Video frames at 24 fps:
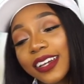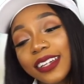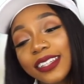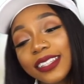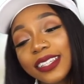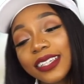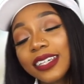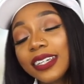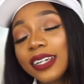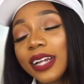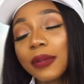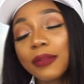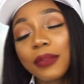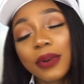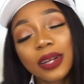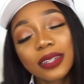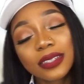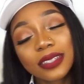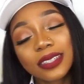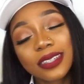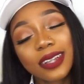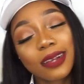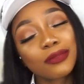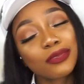Thinking
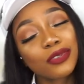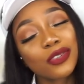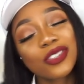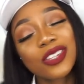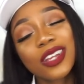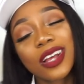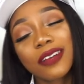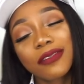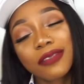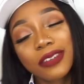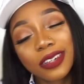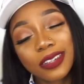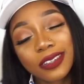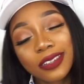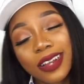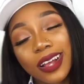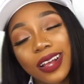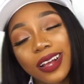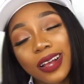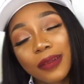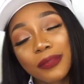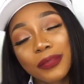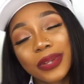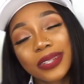about this, I'm just having
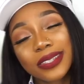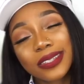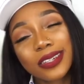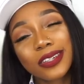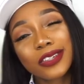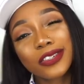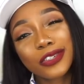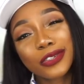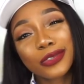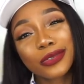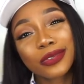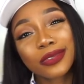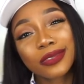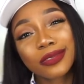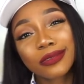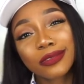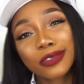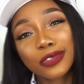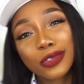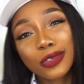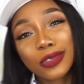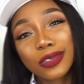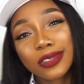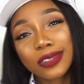hypertension.
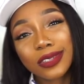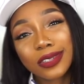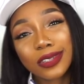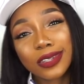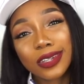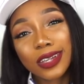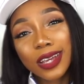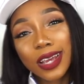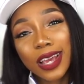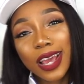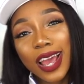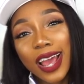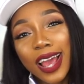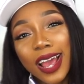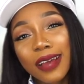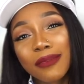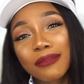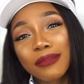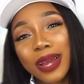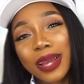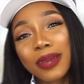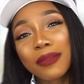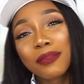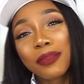Just
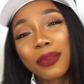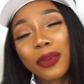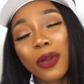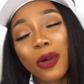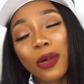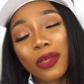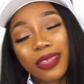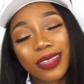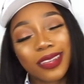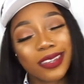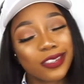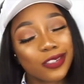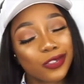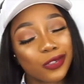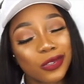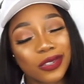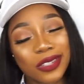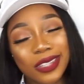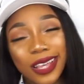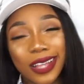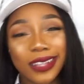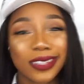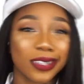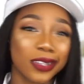my blood is
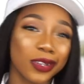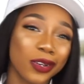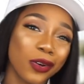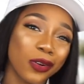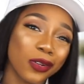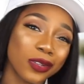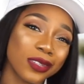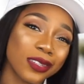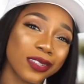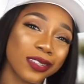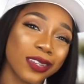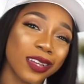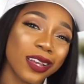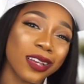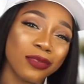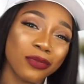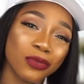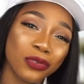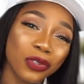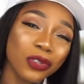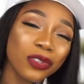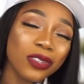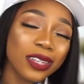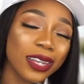just getting hot. So
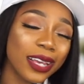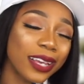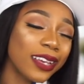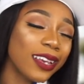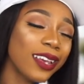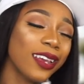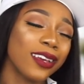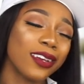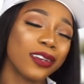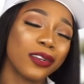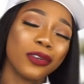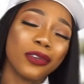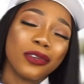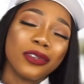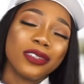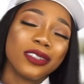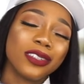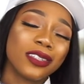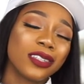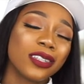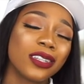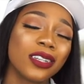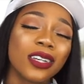I'm just like, hey, good.